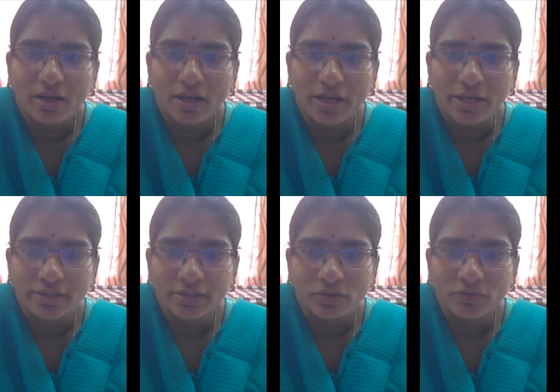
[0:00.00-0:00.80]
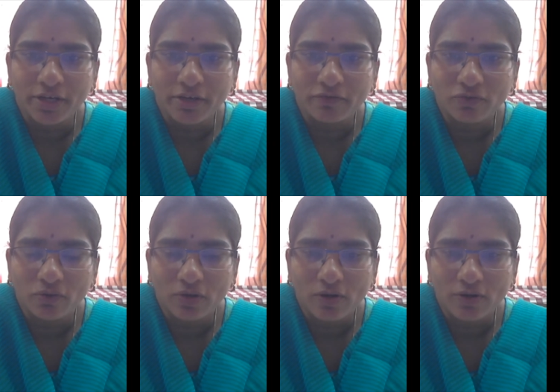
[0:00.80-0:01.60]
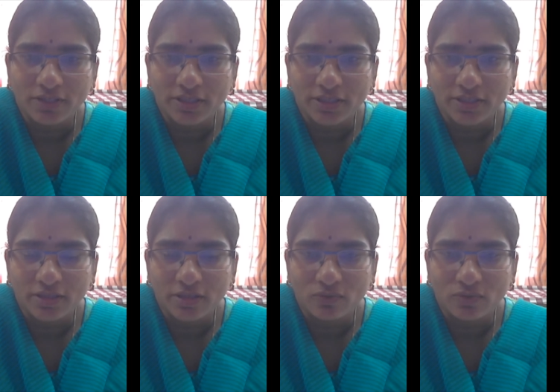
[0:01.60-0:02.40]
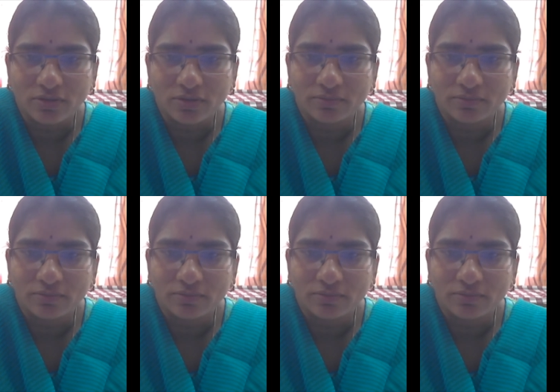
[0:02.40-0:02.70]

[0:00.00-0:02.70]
and 24 consonant sounds.